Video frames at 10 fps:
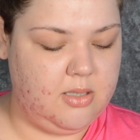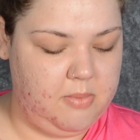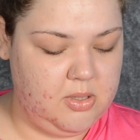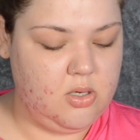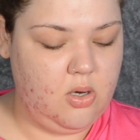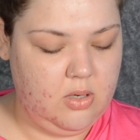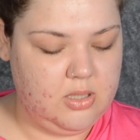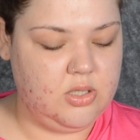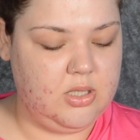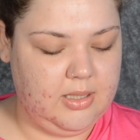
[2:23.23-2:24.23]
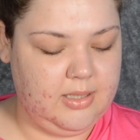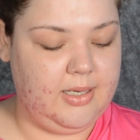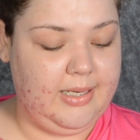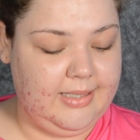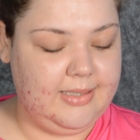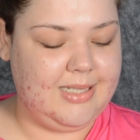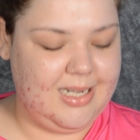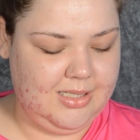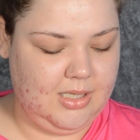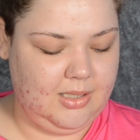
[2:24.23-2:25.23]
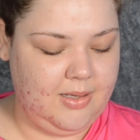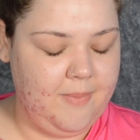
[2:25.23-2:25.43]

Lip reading: dermatologically tested.